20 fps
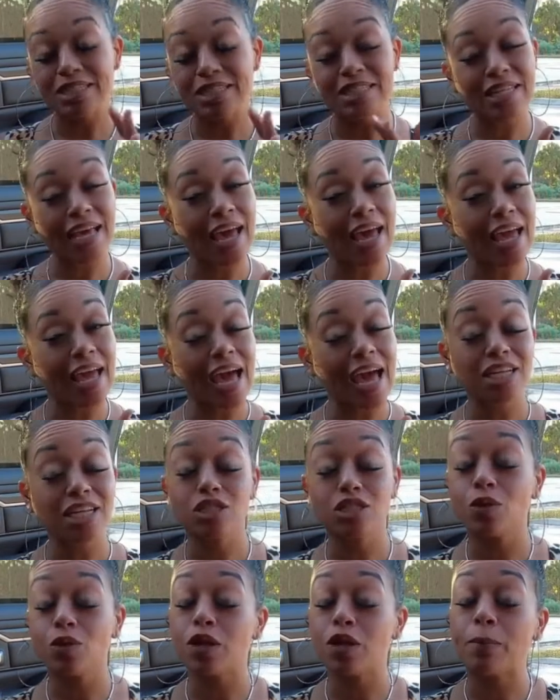Today,
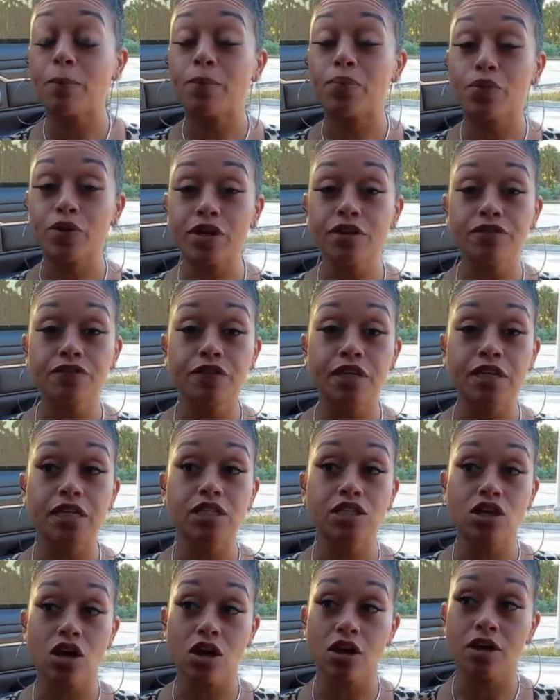I just want to
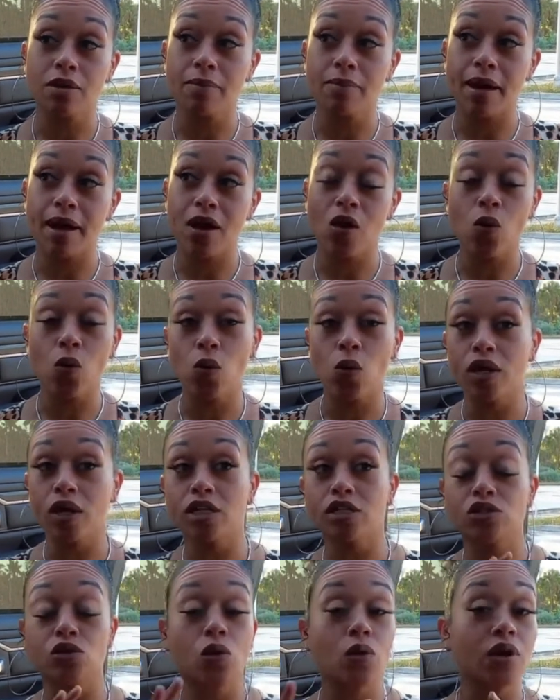briefly talk about
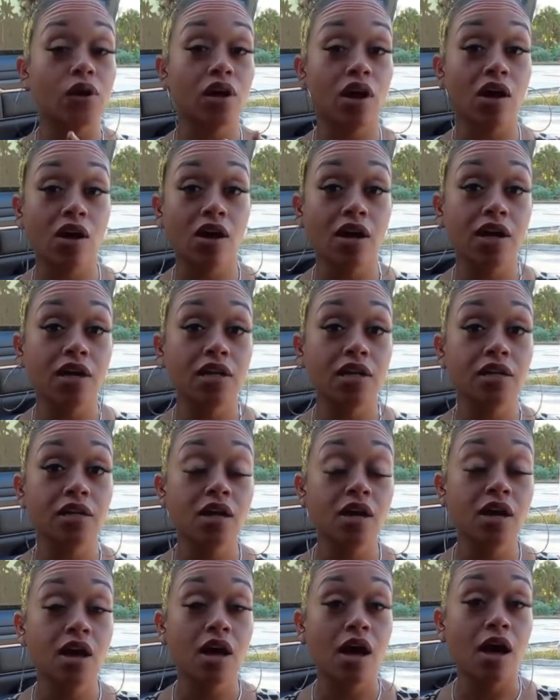what is going
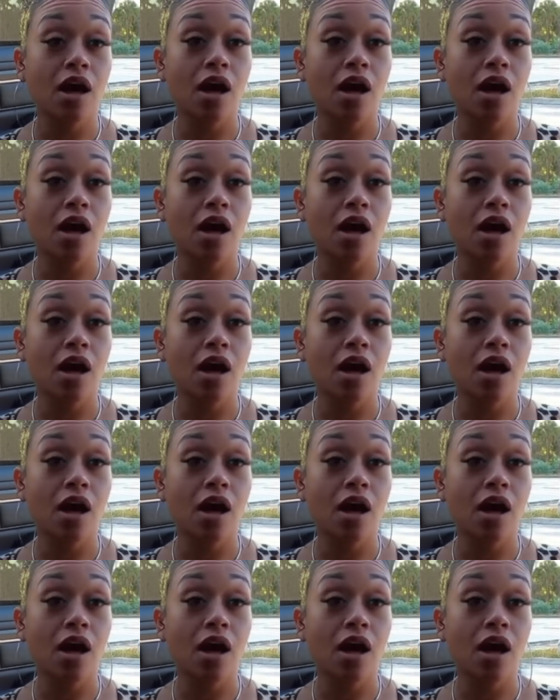on.